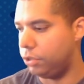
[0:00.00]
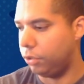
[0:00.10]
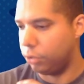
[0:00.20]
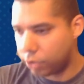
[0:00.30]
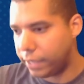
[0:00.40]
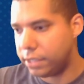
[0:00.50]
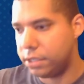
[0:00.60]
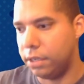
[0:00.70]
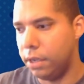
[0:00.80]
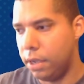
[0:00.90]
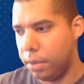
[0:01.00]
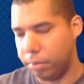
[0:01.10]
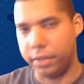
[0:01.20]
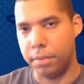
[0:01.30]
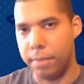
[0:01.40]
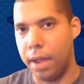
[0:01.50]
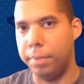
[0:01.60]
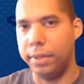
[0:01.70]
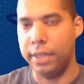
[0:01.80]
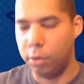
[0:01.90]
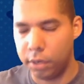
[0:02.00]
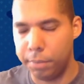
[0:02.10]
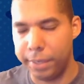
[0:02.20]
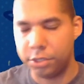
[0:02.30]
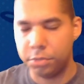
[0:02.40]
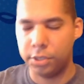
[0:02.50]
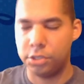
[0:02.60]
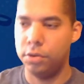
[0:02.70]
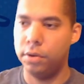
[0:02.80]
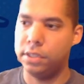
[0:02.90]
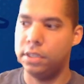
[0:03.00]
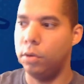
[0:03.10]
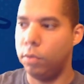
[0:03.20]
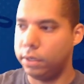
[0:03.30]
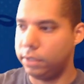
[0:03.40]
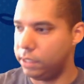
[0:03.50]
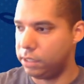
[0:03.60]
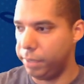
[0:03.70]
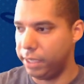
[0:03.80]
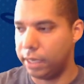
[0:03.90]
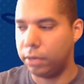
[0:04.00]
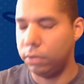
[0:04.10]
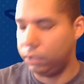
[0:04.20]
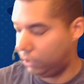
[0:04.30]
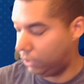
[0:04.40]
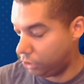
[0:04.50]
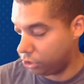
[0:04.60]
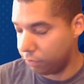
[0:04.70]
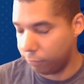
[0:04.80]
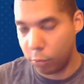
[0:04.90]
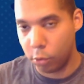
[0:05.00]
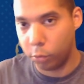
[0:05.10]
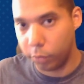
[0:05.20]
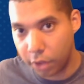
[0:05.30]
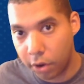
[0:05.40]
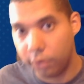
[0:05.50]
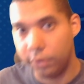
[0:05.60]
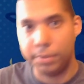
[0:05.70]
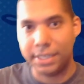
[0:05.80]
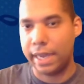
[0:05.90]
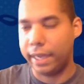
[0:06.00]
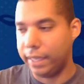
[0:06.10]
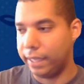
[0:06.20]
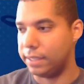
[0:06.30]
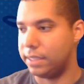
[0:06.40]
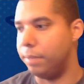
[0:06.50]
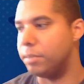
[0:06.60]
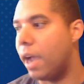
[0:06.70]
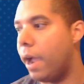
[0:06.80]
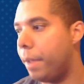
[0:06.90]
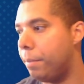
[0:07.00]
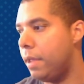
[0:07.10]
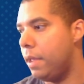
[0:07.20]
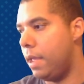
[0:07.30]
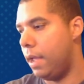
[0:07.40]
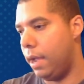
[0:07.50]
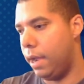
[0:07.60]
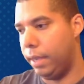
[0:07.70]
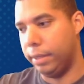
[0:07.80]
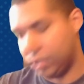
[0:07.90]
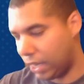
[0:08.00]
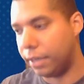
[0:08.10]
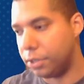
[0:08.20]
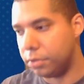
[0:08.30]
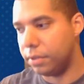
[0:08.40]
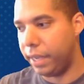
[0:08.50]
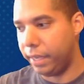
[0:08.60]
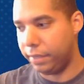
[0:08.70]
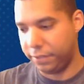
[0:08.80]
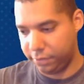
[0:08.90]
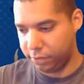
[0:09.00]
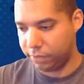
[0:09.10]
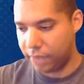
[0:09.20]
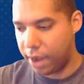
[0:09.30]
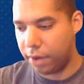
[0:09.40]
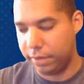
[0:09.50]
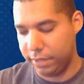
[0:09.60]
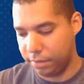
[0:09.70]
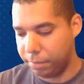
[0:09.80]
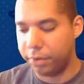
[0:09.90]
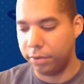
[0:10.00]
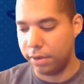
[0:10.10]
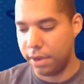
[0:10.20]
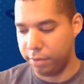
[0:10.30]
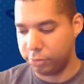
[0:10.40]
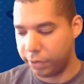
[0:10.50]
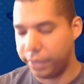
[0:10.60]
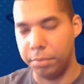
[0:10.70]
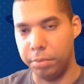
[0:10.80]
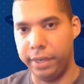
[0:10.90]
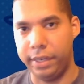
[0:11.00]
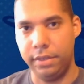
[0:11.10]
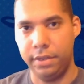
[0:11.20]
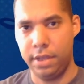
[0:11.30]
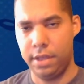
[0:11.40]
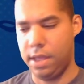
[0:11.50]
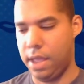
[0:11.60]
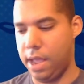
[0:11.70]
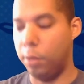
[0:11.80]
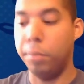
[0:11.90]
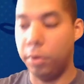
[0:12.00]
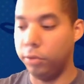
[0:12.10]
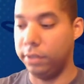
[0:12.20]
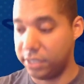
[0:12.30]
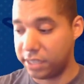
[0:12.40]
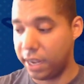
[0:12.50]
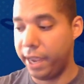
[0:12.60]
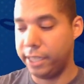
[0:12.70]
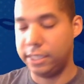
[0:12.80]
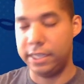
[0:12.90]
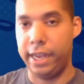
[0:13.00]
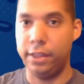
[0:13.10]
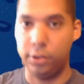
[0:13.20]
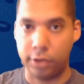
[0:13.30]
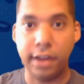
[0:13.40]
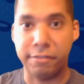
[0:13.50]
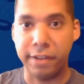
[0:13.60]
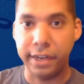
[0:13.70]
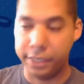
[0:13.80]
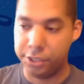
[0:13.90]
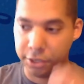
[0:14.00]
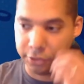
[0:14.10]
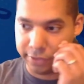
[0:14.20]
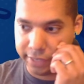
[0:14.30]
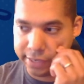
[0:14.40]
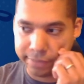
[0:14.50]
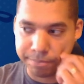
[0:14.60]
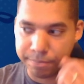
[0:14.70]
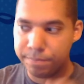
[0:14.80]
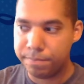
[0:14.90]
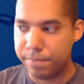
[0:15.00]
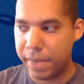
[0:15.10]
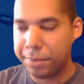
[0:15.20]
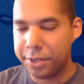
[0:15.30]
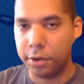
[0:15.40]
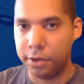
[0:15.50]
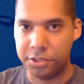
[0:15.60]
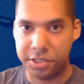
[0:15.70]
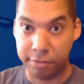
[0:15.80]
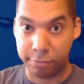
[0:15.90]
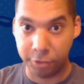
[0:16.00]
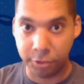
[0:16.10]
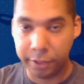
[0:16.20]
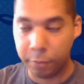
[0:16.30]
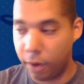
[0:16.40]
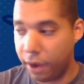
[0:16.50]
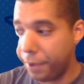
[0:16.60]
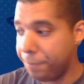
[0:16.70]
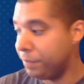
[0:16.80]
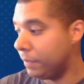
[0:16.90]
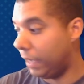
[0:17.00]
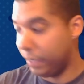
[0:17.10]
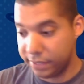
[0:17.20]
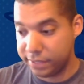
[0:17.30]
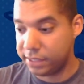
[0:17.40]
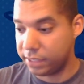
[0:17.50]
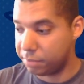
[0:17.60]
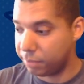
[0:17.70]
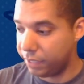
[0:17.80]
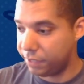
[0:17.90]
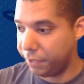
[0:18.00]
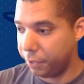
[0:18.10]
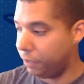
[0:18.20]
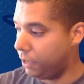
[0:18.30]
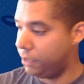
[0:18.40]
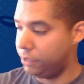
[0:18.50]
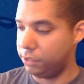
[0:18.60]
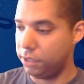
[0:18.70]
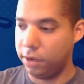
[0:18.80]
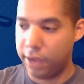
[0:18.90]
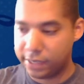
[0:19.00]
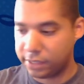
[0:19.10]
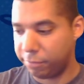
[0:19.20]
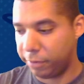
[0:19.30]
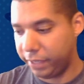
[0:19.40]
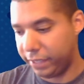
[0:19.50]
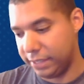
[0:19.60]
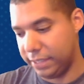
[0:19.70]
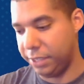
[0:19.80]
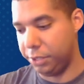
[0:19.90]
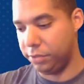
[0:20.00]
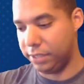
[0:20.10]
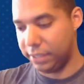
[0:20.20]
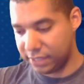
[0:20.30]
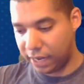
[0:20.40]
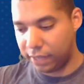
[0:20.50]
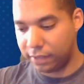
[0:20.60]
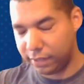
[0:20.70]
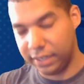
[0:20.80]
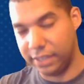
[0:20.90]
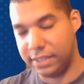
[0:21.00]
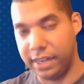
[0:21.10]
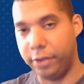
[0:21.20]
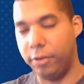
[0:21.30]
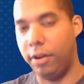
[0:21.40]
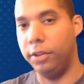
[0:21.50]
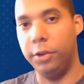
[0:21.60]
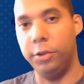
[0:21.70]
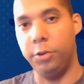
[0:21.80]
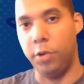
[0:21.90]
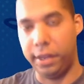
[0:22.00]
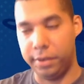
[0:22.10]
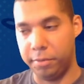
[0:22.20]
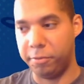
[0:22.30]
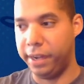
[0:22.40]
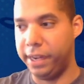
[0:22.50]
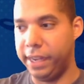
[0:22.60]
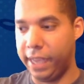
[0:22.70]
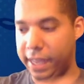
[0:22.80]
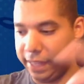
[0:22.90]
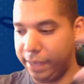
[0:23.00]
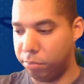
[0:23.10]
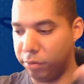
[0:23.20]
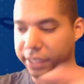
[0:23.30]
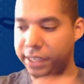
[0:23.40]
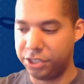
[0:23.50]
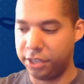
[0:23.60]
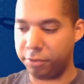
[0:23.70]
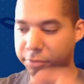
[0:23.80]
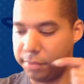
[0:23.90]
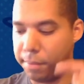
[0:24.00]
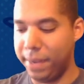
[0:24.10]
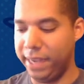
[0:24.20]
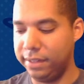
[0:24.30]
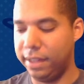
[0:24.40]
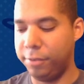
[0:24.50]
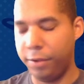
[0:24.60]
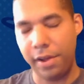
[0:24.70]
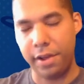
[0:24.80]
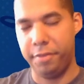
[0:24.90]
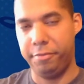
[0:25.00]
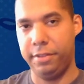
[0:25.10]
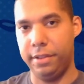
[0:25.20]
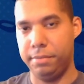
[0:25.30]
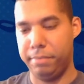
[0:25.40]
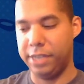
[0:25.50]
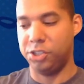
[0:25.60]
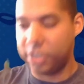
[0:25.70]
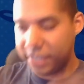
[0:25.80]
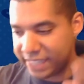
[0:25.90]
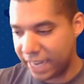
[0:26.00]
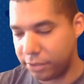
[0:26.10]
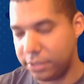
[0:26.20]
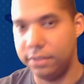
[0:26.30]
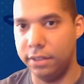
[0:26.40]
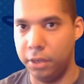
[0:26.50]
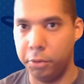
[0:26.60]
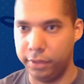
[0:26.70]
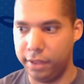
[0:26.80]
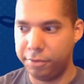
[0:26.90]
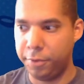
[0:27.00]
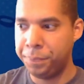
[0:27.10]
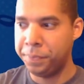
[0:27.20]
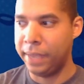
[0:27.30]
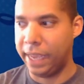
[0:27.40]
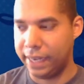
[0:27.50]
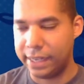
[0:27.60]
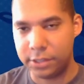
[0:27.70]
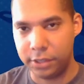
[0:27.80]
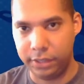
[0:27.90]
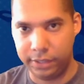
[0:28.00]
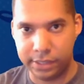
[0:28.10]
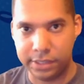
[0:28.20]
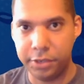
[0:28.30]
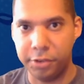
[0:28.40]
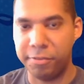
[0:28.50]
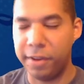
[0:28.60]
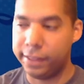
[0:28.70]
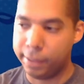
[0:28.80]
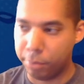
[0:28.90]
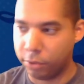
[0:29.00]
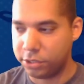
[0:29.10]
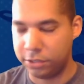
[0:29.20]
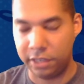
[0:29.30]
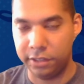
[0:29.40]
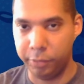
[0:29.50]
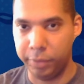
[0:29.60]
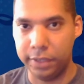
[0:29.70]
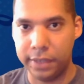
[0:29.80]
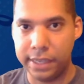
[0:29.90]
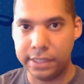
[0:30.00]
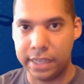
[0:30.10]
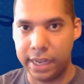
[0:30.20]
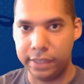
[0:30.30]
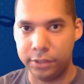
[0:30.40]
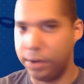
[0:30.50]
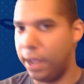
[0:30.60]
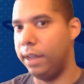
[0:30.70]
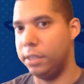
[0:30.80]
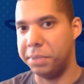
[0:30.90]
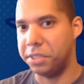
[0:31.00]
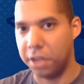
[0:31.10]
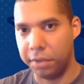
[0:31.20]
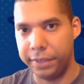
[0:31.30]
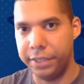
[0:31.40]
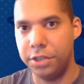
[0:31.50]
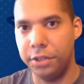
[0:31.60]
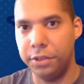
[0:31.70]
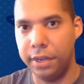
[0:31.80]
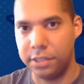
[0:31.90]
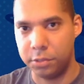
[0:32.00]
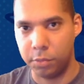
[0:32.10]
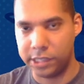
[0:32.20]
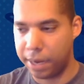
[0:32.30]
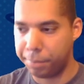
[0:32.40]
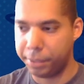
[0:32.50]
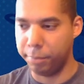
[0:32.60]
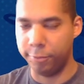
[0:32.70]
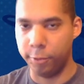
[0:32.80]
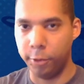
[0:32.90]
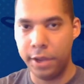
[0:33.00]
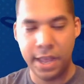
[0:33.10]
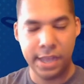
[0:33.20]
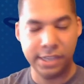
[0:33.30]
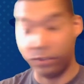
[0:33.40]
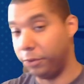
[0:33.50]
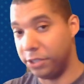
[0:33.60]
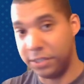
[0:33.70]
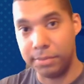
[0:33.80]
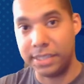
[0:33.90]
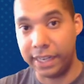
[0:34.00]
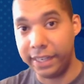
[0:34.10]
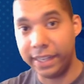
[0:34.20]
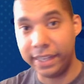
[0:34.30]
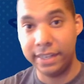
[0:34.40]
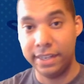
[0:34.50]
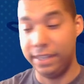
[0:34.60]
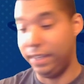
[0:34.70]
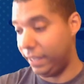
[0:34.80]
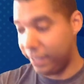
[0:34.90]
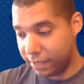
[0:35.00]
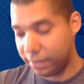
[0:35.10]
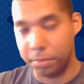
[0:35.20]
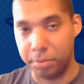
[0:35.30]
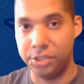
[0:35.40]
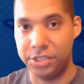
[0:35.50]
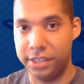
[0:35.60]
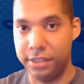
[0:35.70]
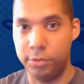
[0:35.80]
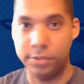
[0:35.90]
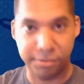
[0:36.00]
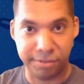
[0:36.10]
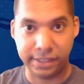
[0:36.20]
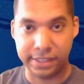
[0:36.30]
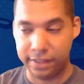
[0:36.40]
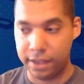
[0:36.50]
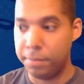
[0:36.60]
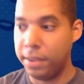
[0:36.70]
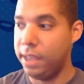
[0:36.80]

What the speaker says: So they're trying to break them out, but they don't want to make too much noise. They don't want this to be a declaration of war with all of them attacking at the same time. It's kind of too late. They're now in the middle of trying to break out both sides, and they're kind of fighting each other, and they maybe don't understand fully why, and it is explained here. So as the fighting continues, it's Psylocke and it's Nightcrawler who end up fighting, and they bring each other from the main level of the mansion down to the lower level. And as they continue to fight, they both suddenly realize that they're not as pissed off at each other as to what's happening before. So there's some psychic in the prison who's affecting them.